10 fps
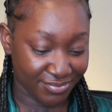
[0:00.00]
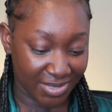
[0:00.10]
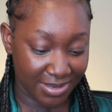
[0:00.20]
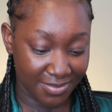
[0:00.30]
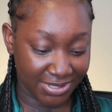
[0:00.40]

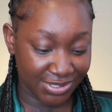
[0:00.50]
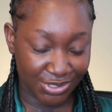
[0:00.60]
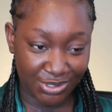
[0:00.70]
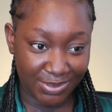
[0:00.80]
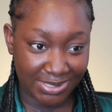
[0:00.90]
in
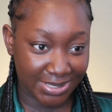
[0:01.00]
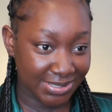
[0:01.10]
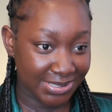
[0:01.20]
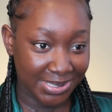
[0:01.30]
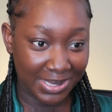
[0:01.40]

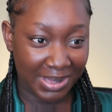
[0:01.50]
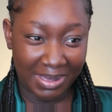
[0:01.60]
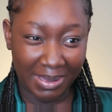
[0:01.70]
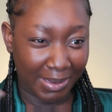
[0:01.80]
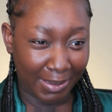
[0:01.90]
Massachusetts,
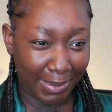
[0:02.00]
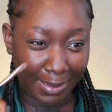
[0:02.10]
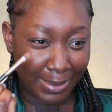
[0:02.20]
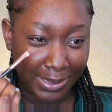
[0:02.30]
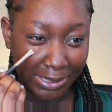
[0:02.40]

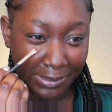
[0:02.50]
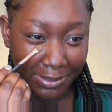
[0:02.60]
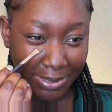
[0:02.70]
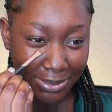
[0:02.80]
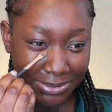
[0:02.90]
I know
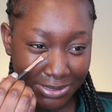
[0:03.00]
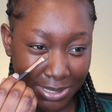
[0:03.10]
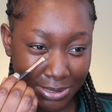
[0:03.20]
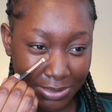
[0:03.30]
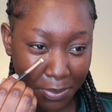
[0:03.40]
that is
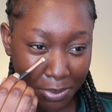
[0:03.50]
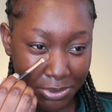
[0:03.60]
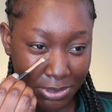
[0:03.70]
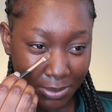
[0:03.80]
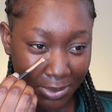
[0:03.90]
not
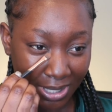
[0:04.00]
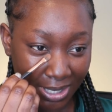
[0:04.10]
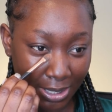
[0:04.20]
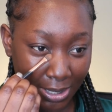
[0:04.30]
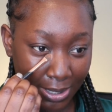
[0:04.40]
supposed to be
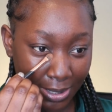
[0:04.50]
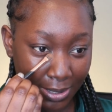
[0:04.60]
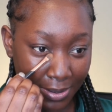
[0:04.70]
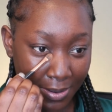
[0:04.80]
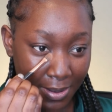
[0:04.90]

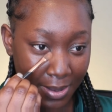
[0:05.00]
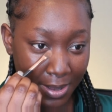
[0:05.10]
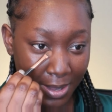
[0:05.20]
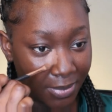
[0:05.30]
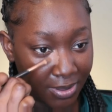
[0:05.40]
it.
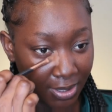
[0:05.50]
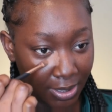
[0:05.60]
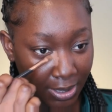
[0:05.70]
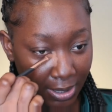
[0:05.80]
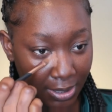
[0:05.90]
But then
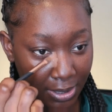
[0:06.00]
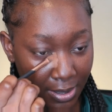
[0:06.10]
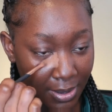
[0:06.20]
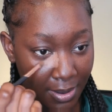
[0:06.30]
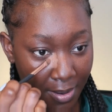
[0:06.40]
again,
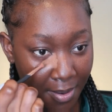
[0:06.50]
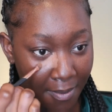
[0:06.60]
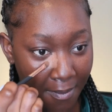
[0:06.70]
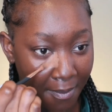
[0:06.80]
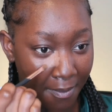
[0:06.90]

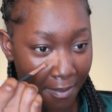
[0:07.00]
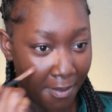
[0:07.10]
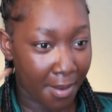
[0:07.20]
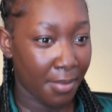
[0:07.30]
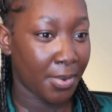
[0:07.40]

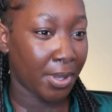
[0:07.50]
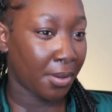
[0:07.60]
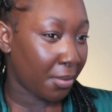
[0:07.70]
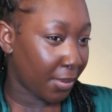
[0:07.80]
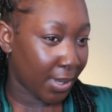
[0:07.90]
I'm
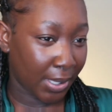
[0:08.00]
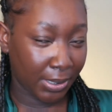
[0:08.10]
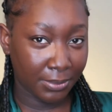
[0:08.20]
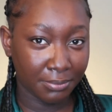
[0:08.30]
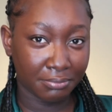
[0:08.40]
like,
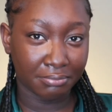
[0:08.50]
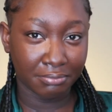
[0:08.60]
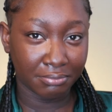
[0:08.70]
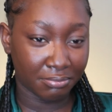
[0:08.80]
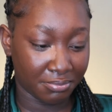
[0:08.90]
okay,
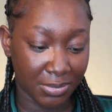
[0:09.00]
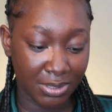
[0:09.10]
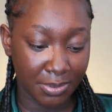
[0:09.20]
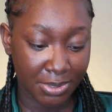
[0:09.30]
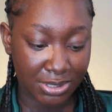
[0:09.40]

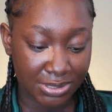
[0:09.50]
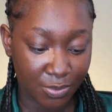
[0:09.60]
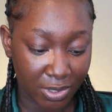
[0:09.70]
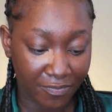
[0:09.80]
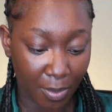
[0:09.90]
maybe because it's
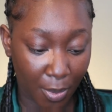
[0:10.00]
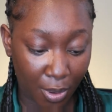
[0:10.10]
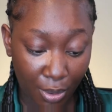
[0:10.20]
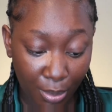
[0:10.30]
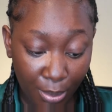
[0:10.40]
work from
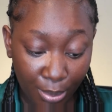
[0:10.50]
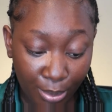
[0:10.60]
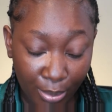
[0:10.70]
home,